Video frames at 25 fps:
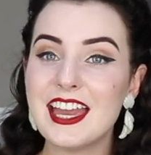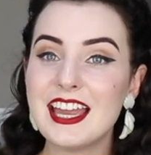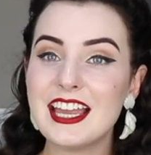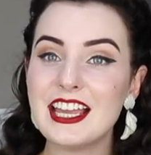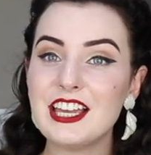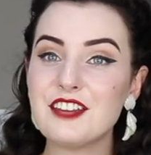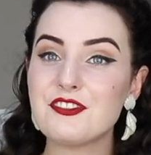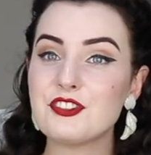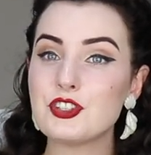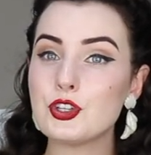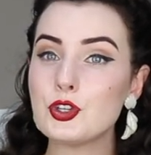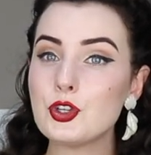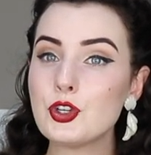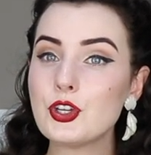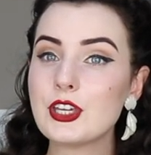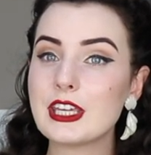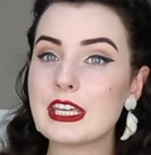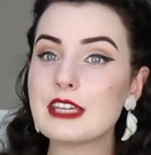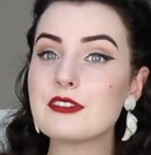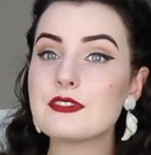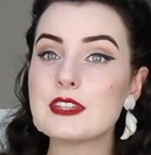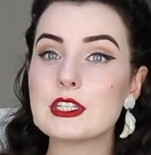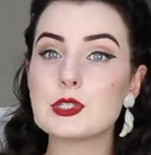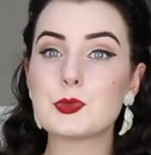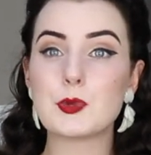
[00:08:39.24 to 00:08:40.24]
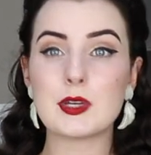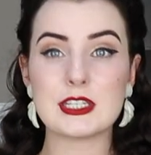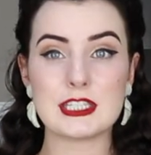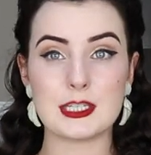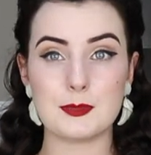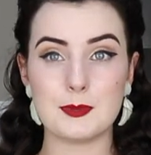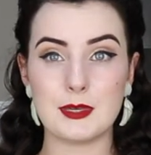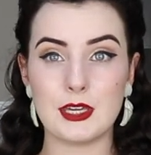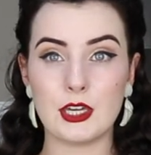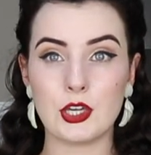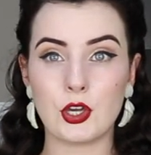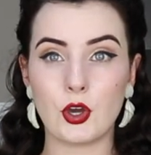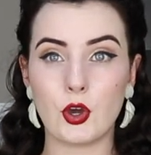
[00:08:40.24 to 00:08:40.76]
If you give this
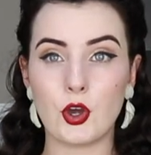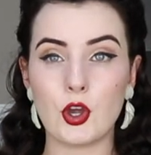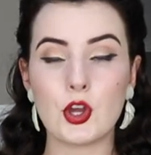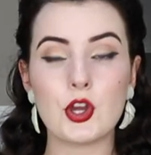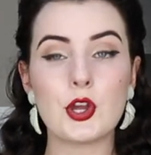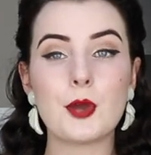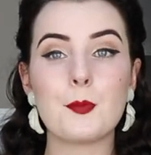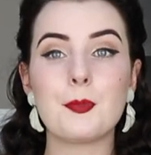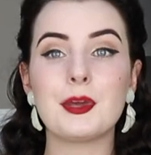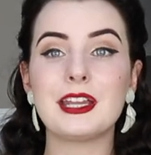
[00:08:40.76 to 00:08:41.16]
recipe a go,